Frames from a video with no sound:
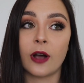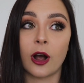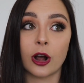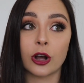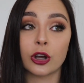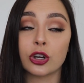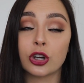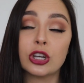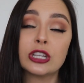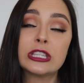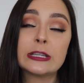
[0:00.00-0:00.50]

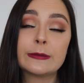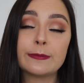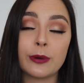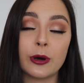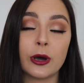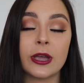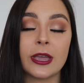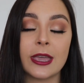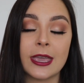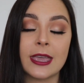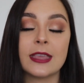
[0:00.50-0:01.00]
are good to
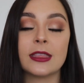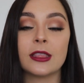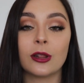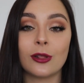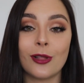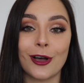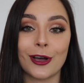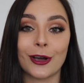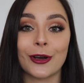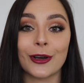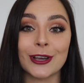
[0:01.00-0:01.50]
put in the
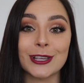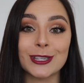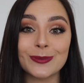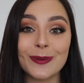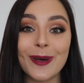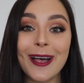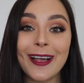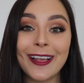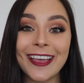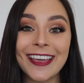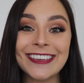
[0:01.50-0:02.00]
locker as
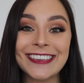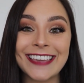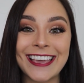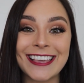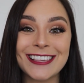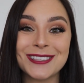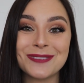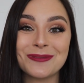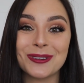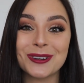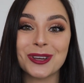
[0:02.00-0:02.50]
well in
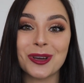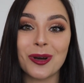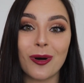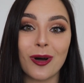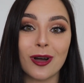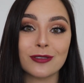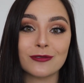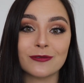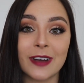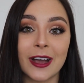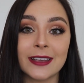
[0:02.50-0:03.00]
case you want to go
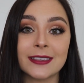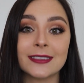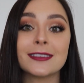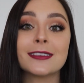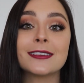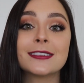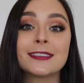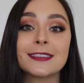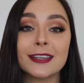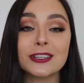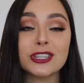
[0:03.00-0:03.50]
on rides
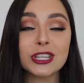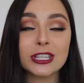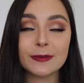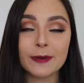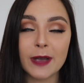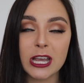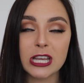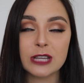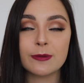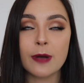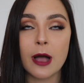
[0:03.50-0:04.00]
such as
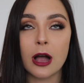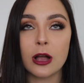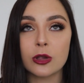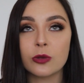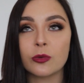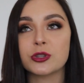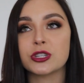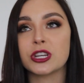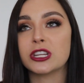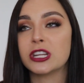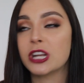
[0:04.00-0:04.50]
Splash
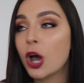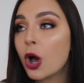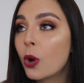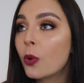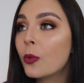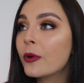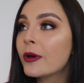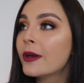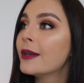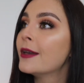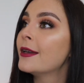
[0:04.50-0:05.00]
Mountain, which I
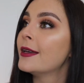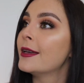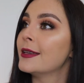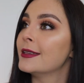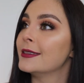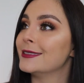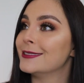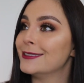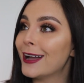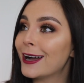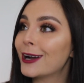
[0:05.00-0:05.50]
know
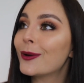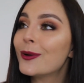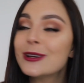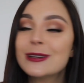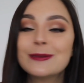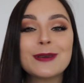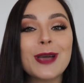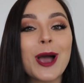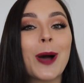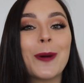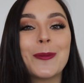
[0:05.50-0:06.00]
is not
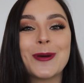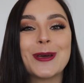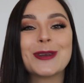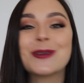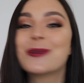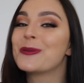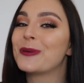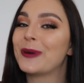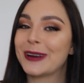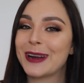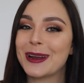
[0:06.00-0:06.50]
going to be
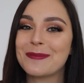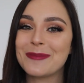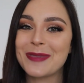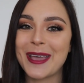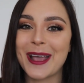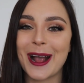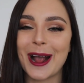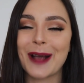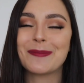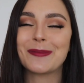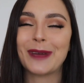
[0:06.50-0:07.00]
open when I'm
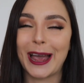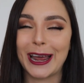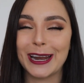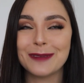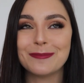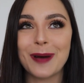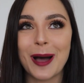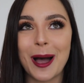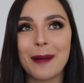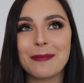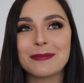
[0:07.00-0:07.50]
there. I'm kind
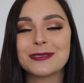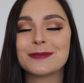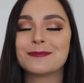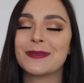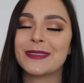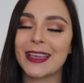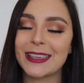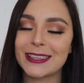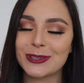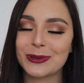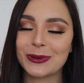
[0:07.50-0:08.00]
of bummed,
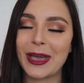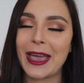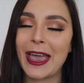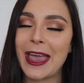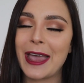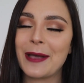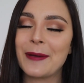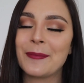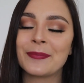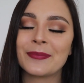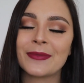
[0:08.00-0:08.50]
but that's
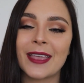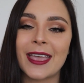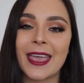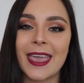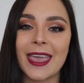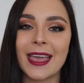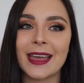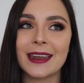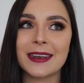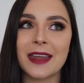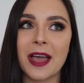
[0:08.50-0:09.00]
okay.
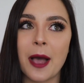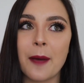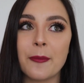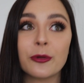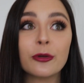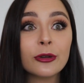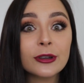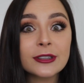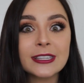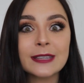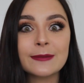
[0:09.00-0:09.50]

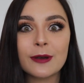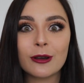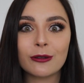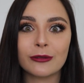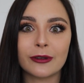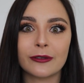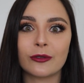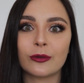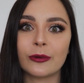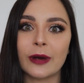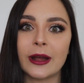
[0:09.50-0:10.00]
And Grizzly Bear
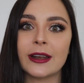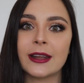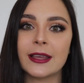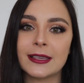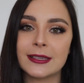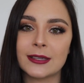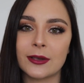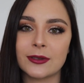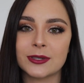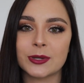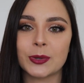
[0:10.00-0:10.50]
River Run
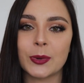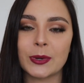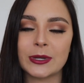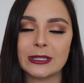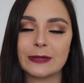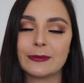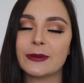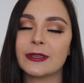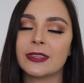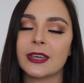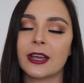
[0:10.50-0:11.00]
is also going
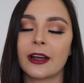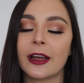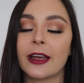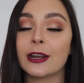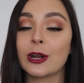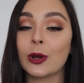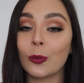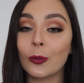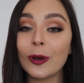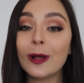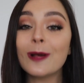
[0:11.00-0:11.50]
to be there,
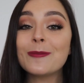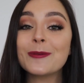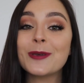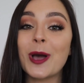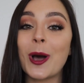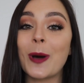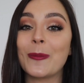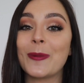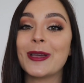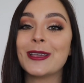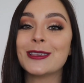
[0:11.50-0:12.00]
and it will
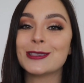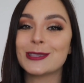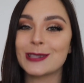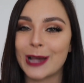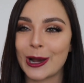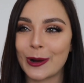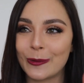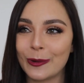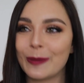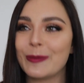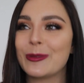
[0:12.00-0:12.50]
be open, so
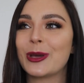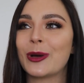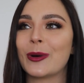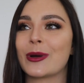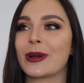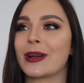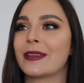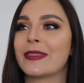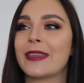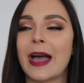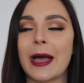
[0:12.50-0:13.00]
I will be
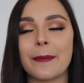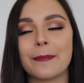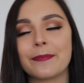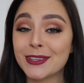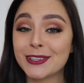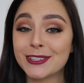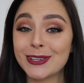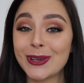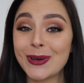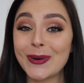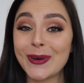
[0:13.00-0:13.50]
going on that.
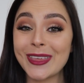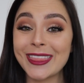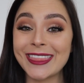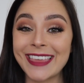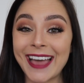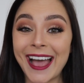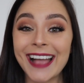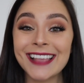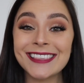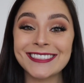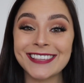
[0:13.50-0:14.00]
So
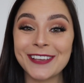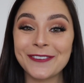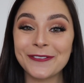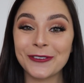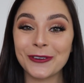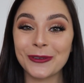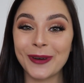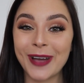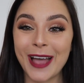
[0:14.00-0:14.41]
that's it for